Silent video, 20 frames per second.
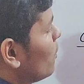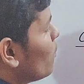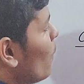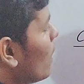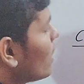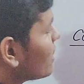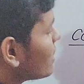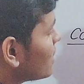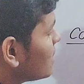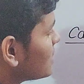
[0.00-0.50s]

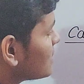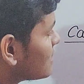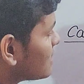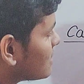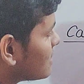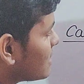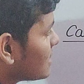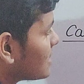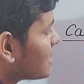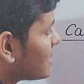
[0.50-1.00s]
What
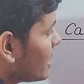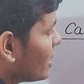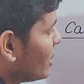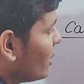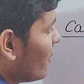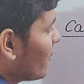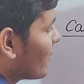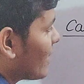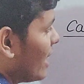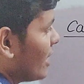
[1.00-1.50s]
is the
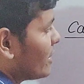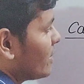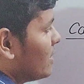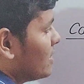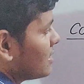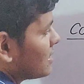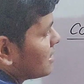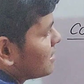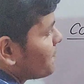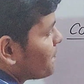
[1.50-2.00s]
study of
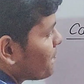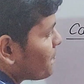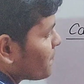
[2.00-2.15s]
calculus?